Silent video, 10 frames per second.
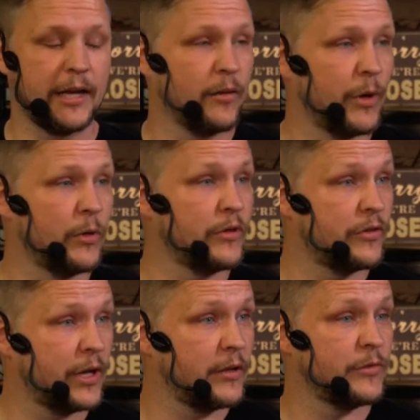a bonus
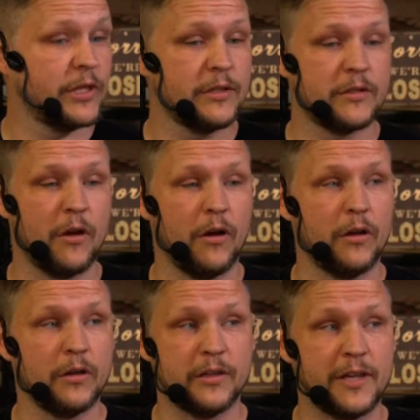to LMGs
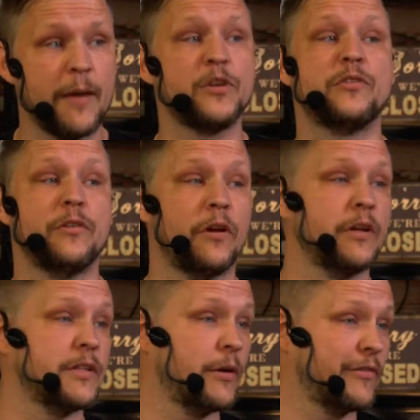called damage to
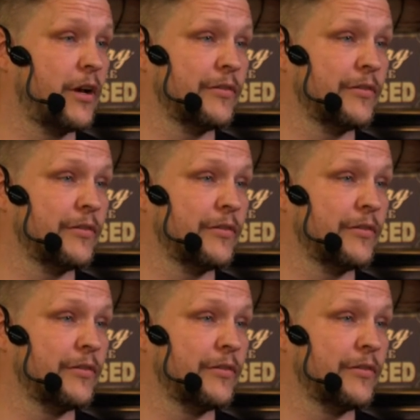targets out of cover.